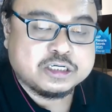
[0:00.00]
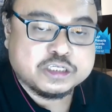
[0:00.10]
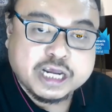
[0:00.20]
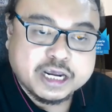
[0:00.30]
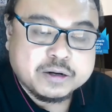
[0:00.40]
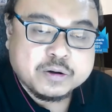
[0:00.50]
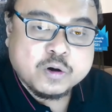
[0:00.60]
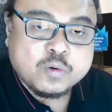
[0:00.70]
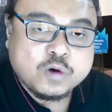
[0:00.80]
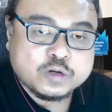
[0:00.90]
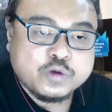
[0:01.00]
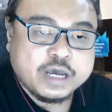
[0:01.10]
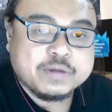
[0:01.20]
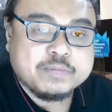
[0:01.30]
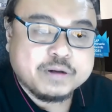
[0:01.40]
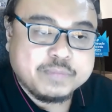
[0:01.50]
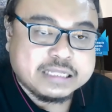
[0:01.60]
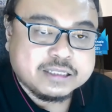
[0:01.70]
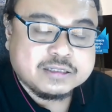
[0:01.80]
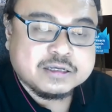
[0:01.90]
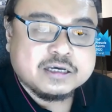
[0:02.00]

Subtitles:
share what we have implemented,